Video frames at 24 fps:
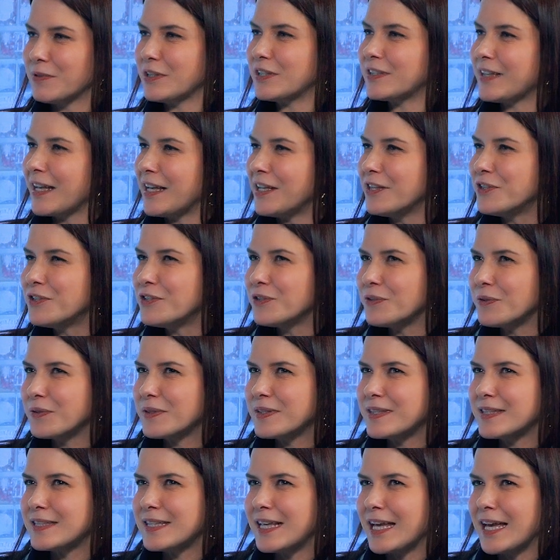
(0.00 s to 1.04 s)
tend to
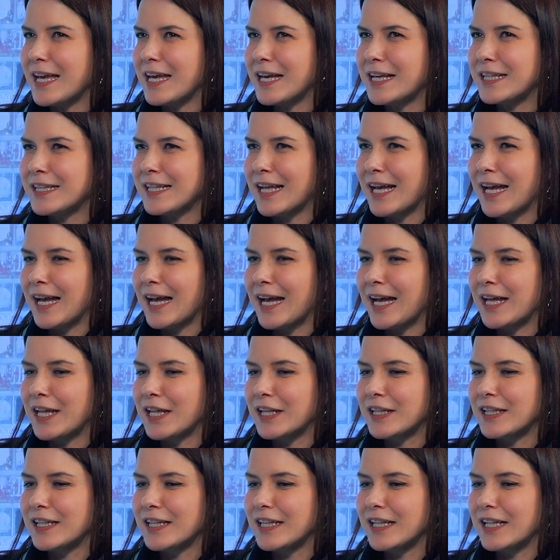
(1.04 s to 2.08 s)
say that
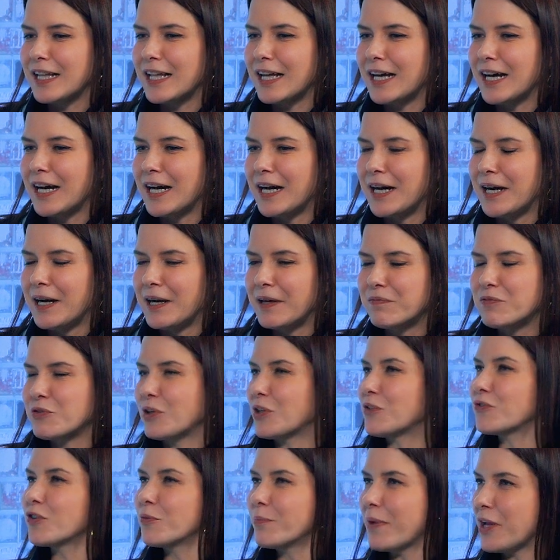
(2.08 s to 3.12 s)

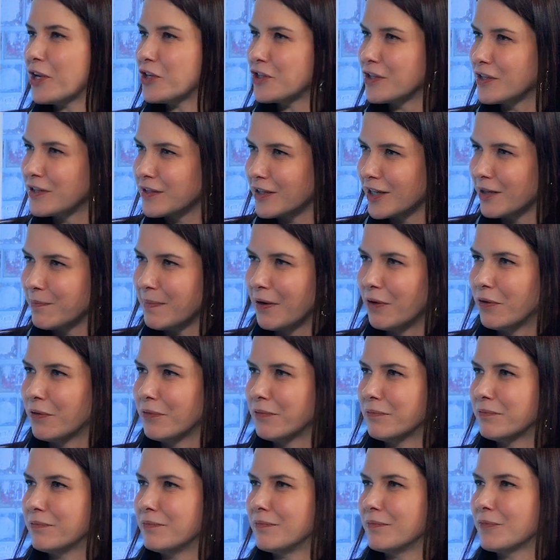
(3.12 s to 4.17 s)
transformations are
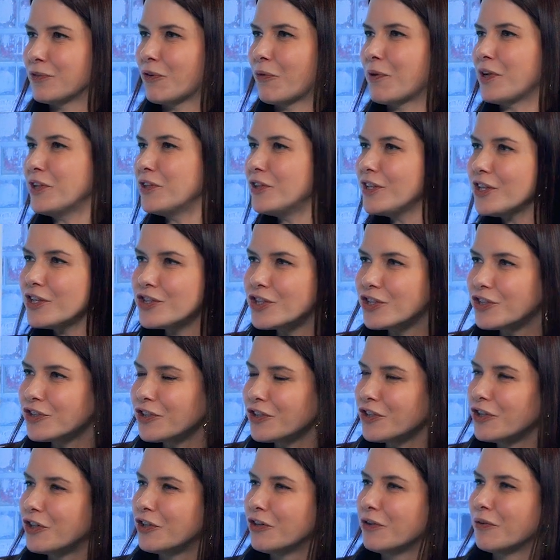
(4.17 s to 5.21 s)
about going
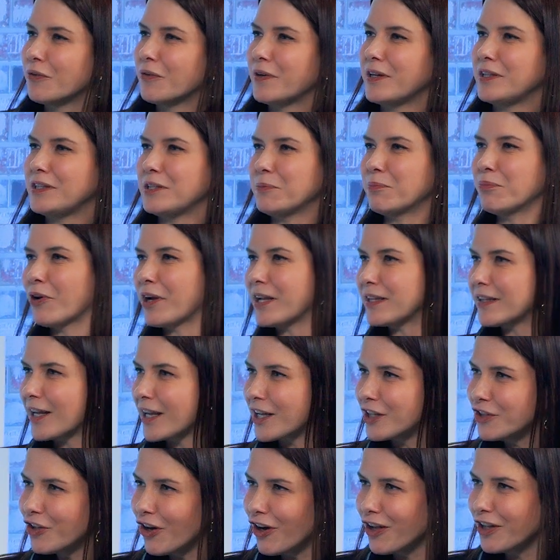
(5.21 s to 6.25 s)
digital and deploying
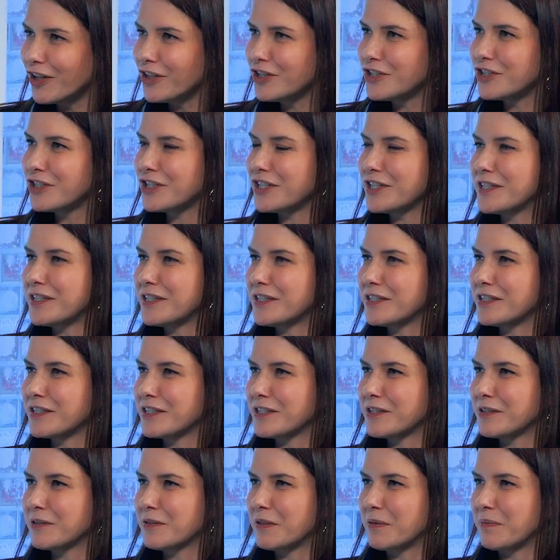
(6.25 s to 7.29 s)

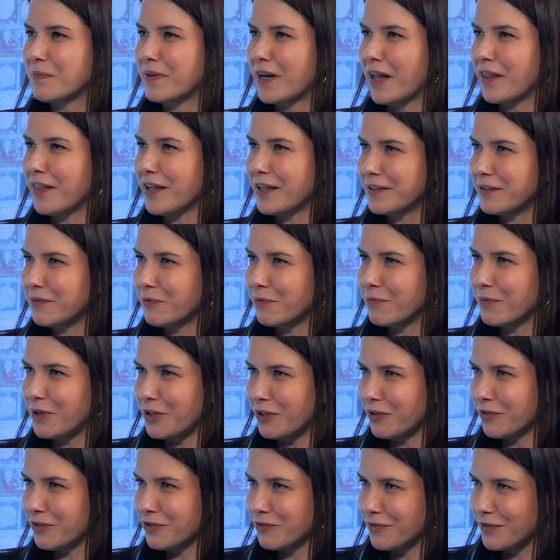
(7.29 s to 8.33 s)
technologies. But I think the
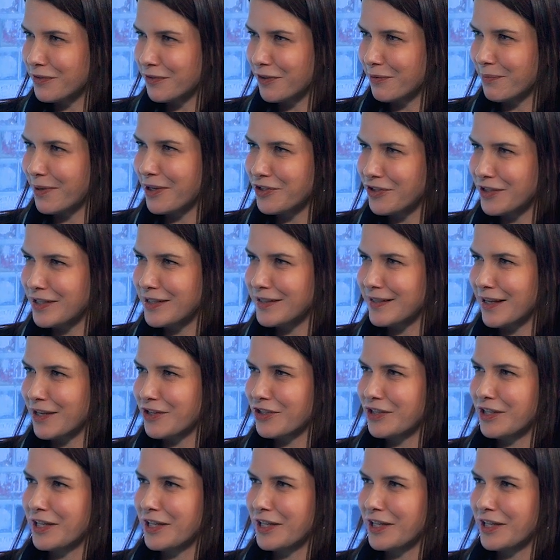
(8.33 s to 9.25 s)
real transformation is actually